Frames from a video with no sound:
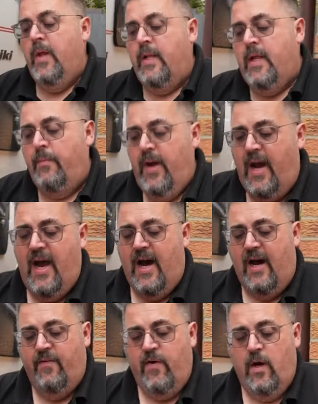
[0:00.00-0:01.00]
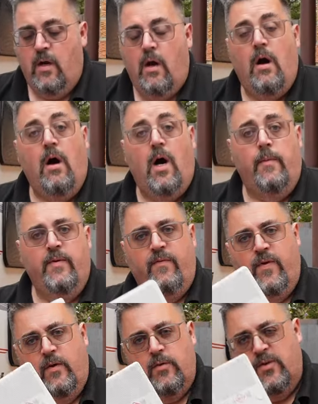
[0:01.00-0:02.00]
And then we have a carbon
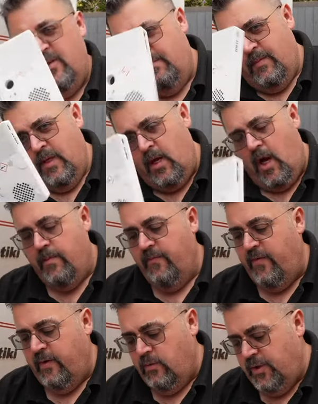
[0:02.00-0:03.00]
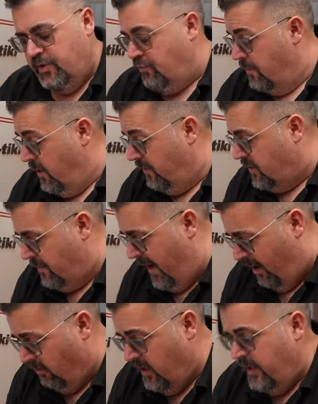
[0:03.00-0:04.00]
filter. And carbon filters remove
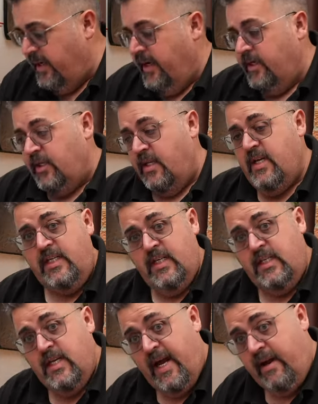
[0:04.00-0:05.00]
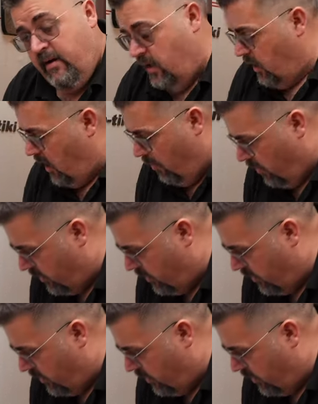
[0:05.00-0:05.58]
smell. So this is now going to go